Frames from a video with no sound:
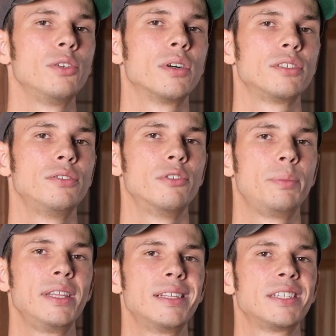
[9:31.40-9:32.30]
you want to
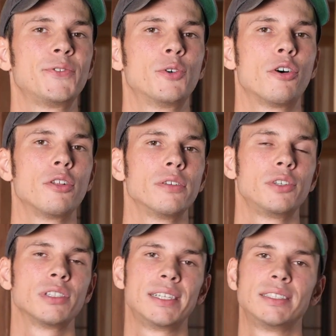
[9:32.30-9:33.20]
repeat this for all of
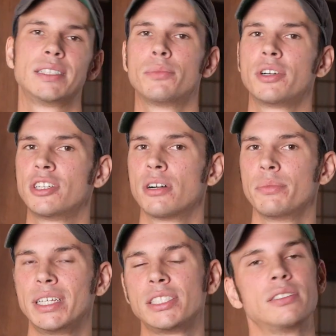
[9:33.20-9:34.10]
your lens and body
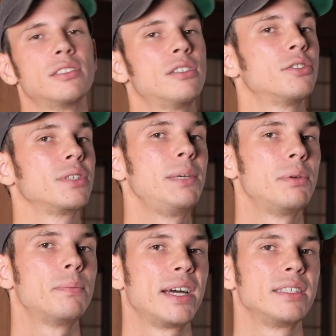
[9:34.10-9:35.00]
combinations, and also
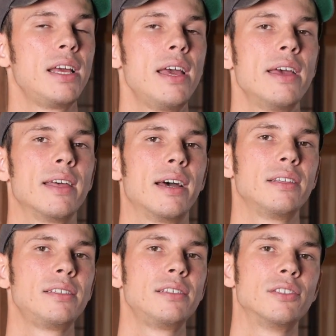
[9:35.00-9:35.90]
keep in mind that
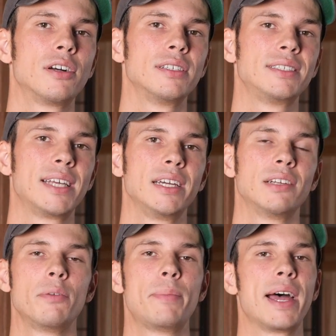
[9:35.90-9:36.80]
this is not a sign
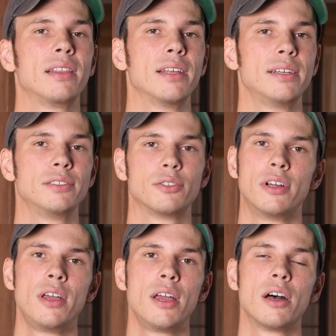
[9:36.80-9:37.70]
of a bad lens
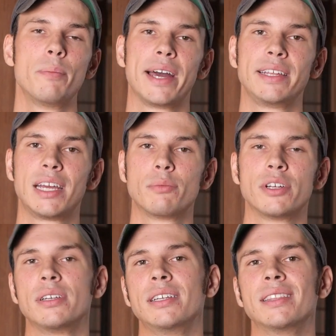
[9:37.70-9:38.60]
or a bad
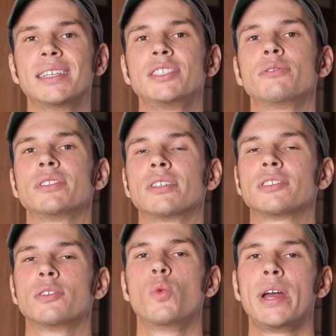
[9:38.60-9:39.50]
camera unless your
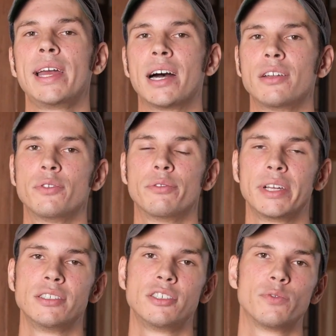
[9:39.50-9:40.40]
results are way out of the
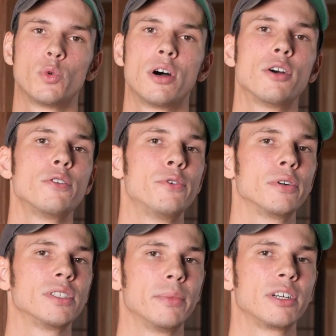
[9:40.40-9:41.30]
range of what
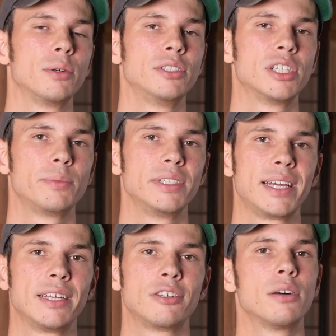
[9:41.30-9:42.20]
autofocus micro adjustment
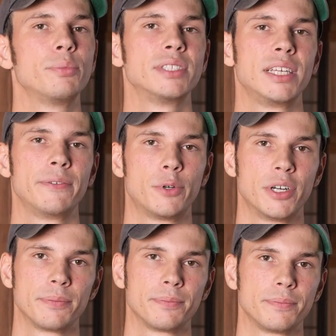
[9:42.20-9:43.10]
can compensate for.